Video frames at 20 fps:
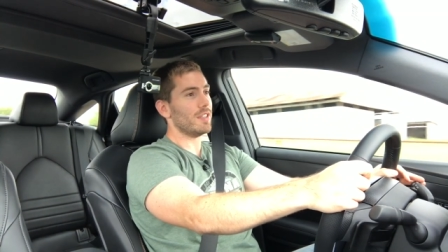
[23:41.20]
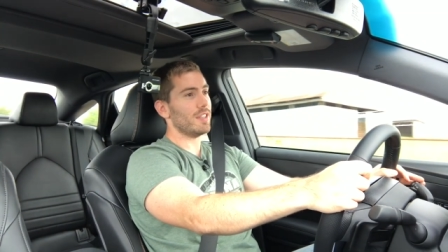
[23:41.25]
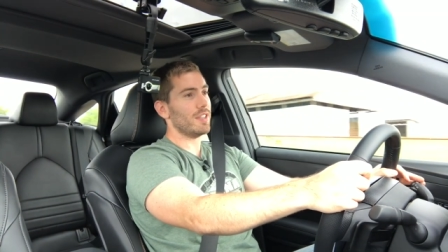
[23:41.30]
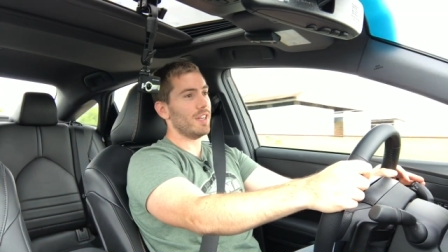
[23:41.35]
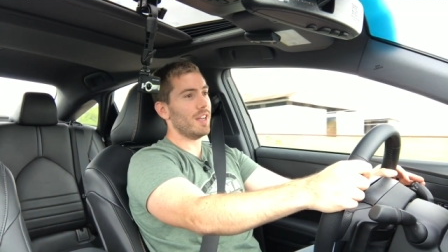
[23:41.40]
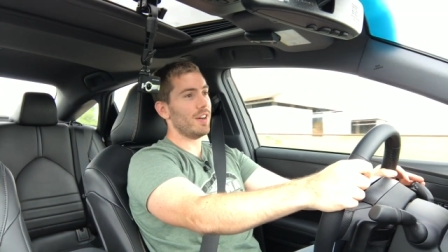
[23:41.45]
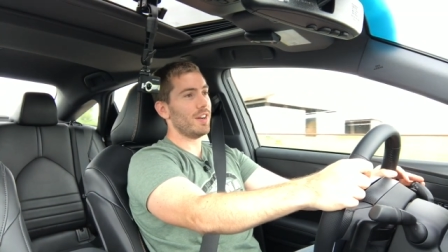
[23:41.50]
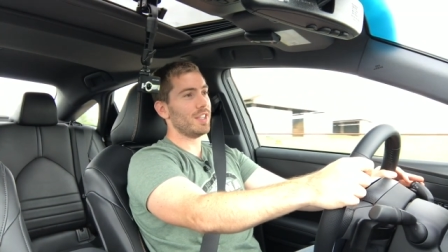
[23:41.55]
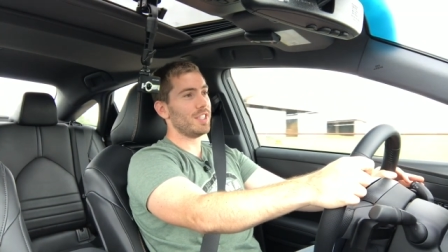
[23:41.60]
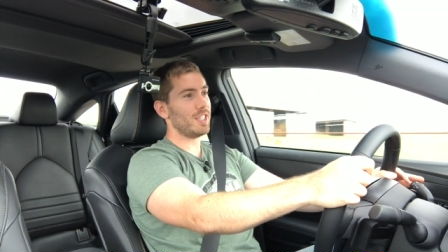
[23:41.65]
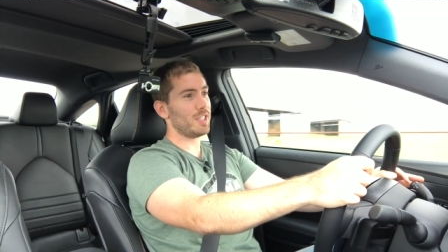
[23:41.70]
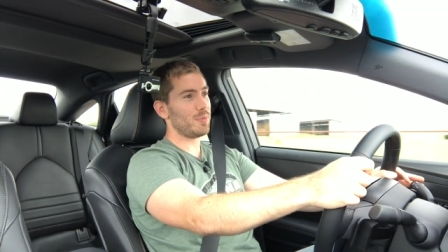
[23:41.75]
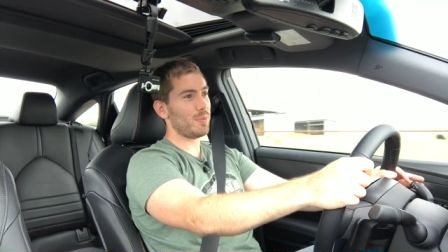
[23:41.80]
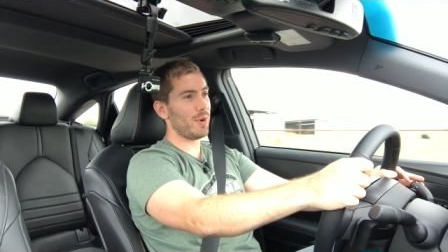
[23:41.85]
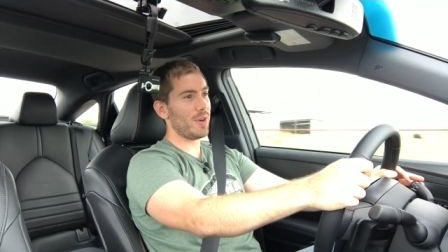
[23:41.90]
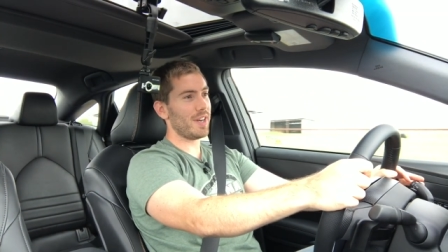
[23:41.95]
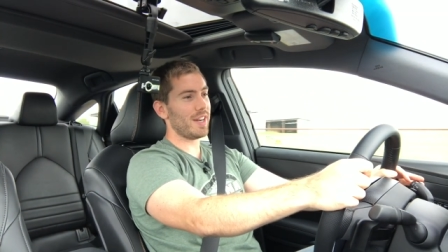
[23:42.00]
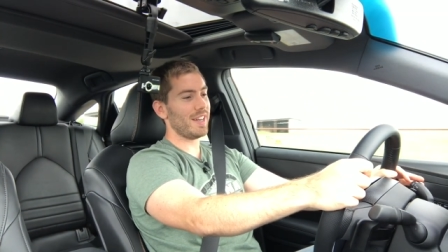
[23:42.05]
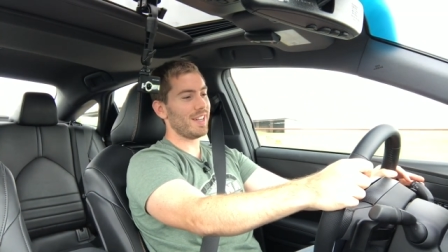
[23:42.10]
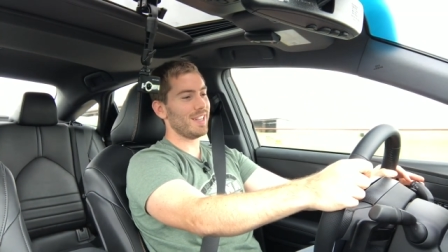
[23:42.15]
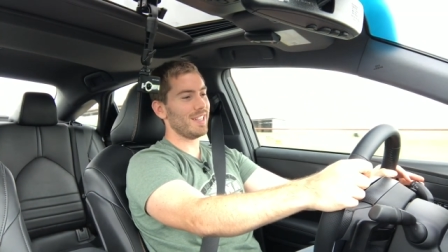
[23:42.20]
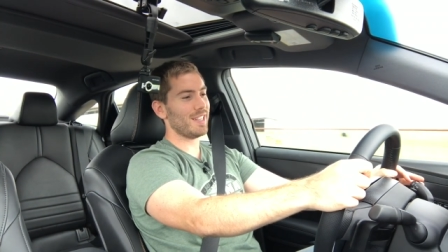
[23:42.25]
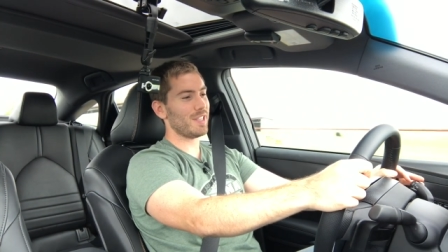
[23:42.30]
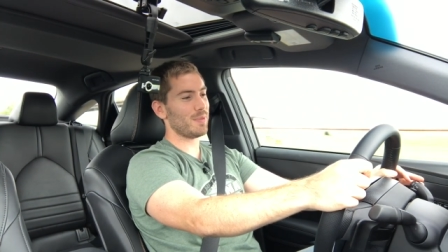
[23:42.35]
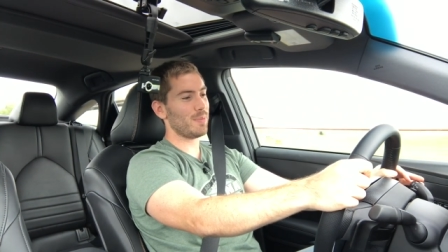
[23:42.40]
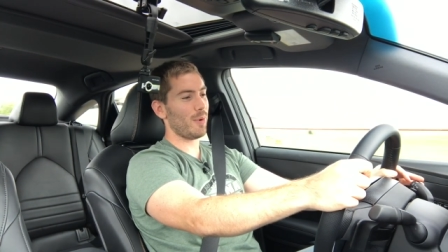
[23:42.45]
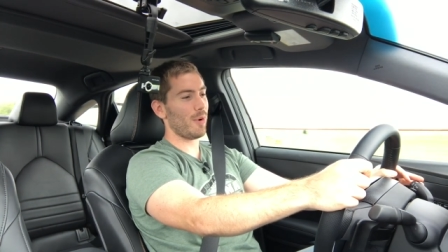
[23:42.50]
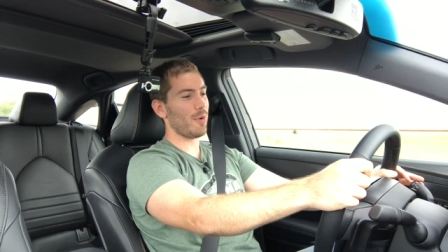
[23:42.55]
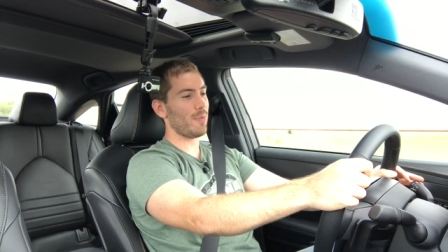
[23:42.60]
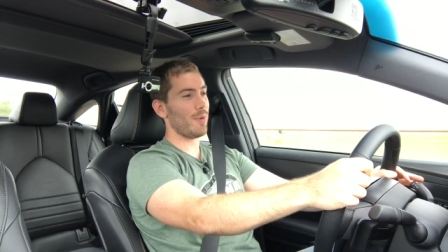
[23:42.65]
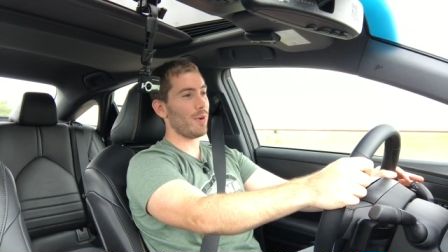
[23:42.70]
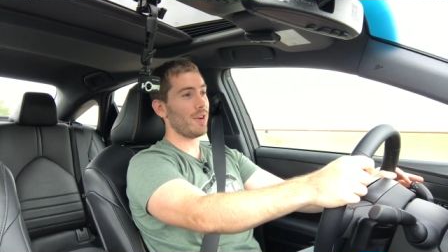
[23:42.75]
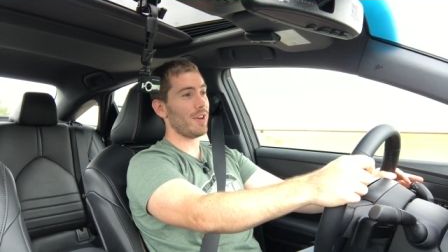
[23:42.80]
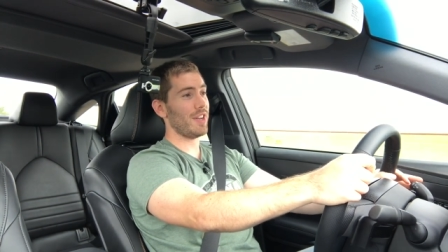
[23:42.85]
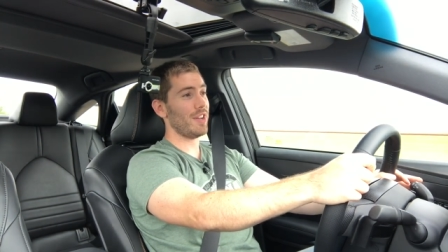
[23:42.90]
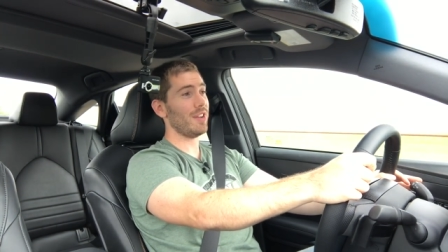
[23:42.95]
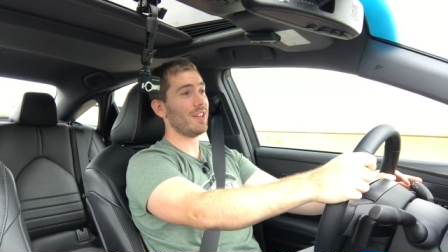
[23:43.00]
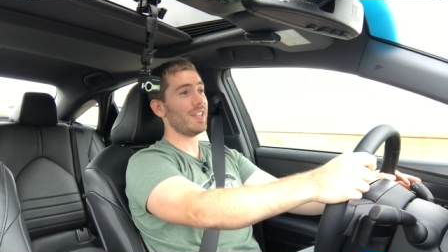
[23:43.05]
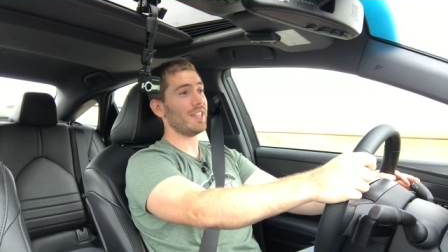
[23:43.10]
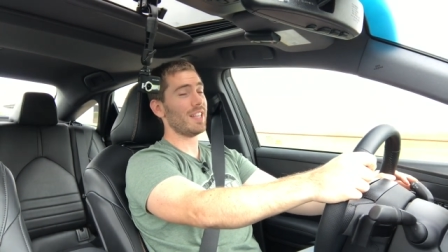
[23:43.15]
Now I just put it in sport mode,
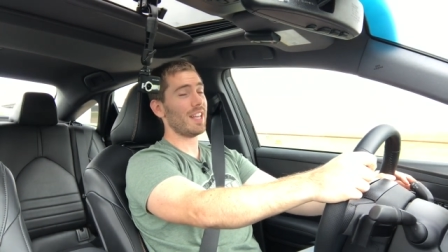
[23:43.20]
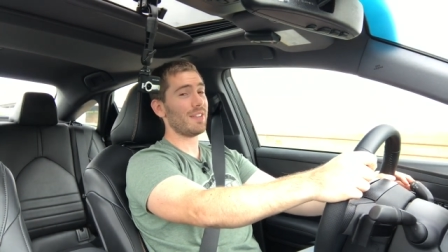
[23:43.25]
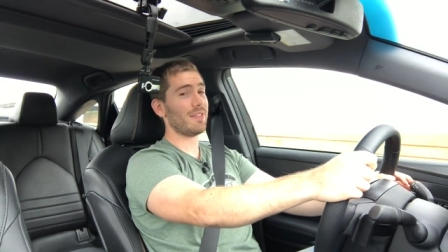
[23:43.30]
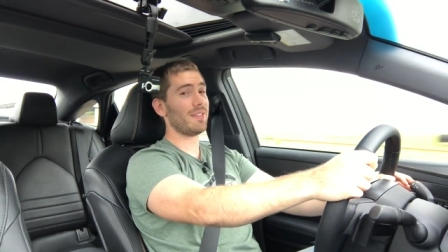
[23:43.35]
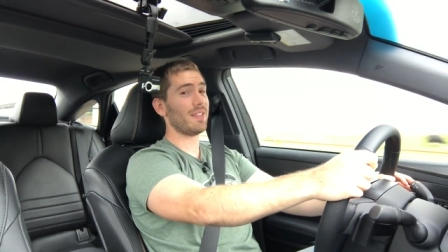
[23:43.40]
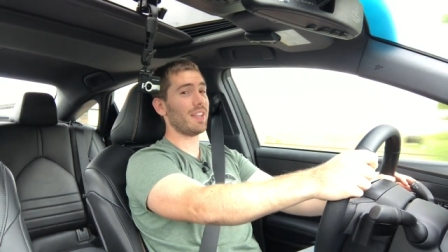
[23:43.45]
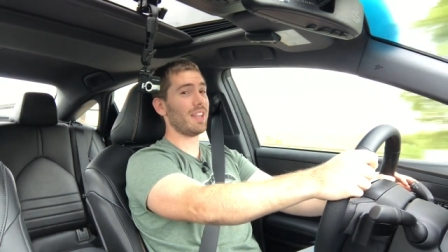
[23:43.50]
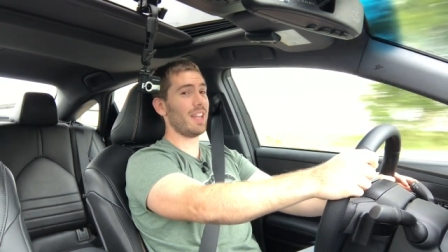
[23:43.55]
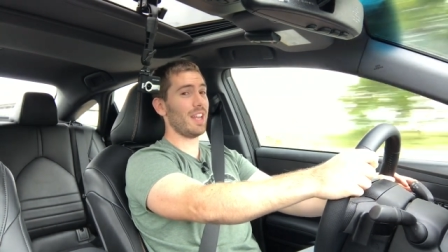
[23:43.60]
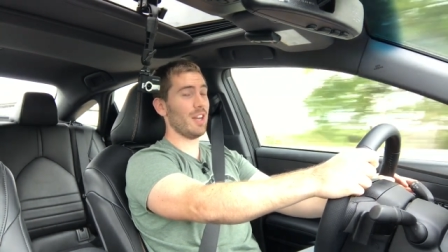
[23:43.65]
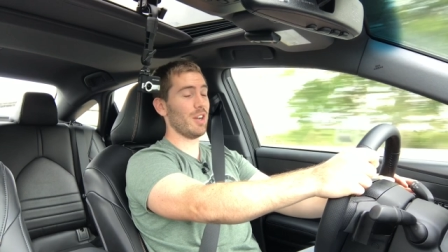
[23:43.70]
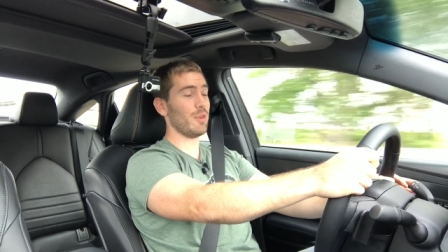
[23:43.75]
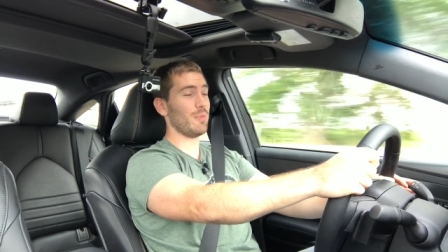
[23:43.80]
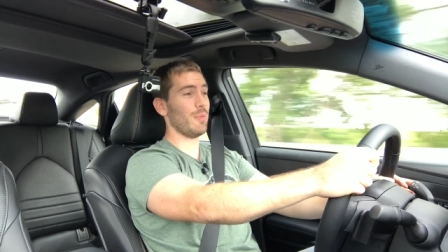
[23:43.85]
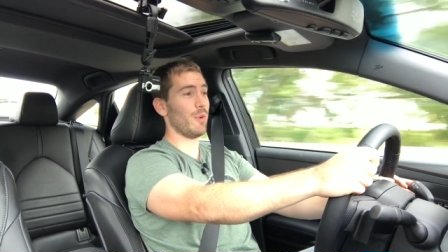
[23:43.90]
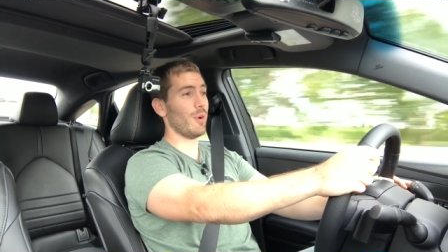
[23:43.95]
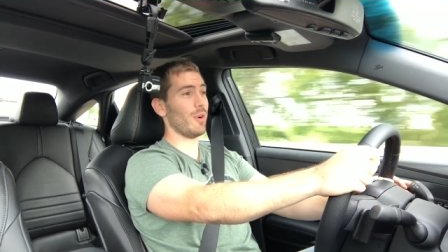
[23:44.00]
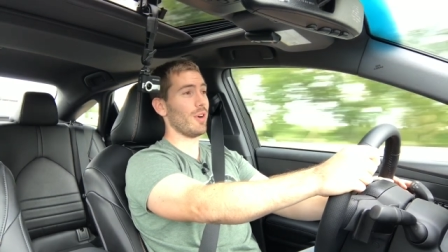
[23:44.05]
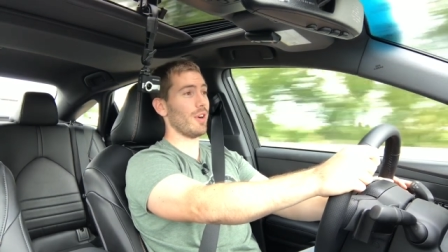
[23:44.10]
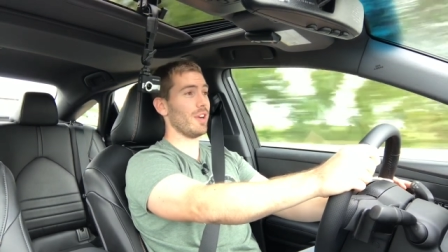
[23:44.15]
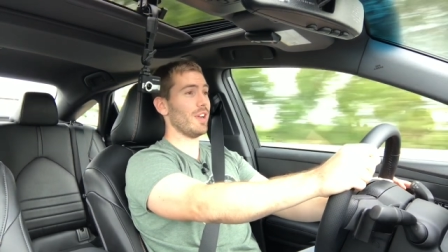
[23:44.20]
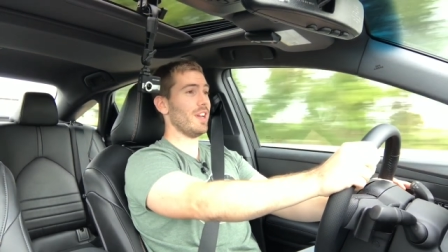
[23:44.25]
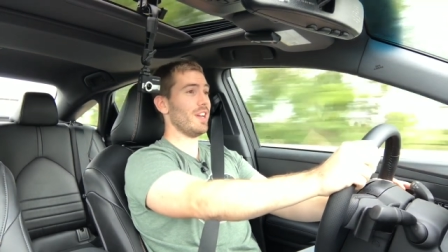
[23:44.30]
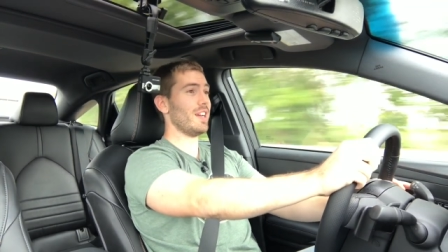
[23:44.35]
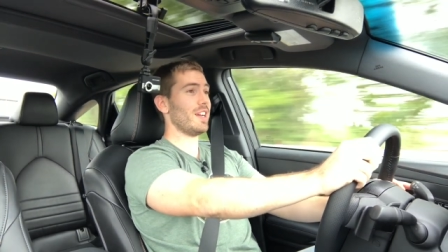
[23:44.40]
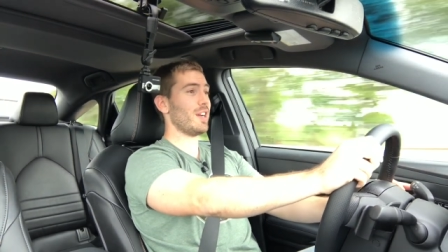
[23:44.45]
and you can definitely hear more